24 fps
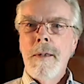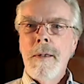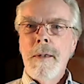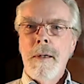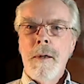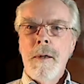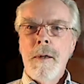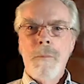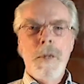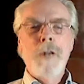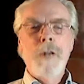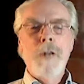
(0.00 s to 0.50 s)

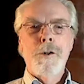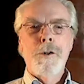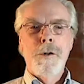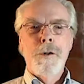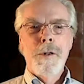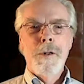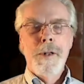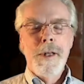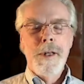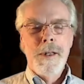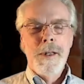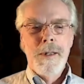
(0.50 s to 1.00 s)
I'm not sure
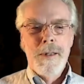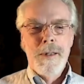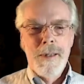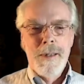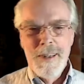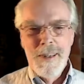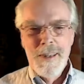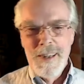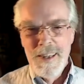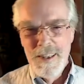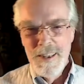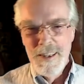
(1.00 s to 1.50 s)
the
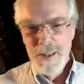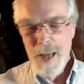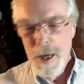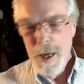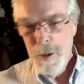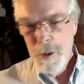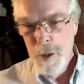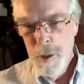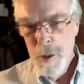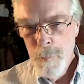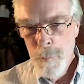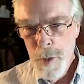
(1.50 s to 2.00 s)
exact
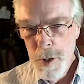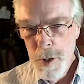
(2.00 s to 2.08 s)
thing, but